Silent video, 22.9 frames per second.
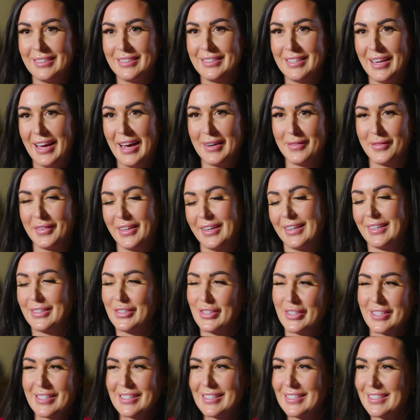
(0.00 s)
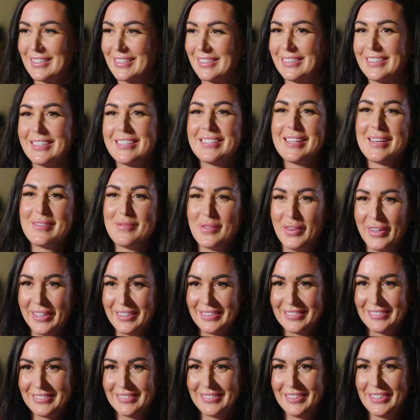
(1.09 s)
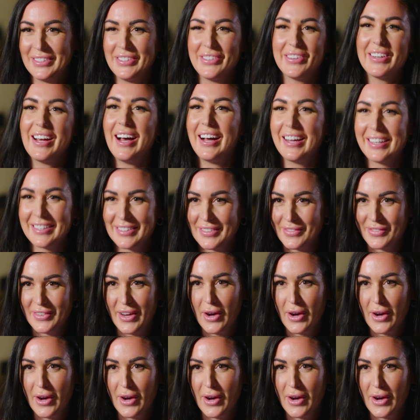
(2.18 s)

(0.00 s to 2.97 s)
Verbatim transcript: To have like just someone who you kind of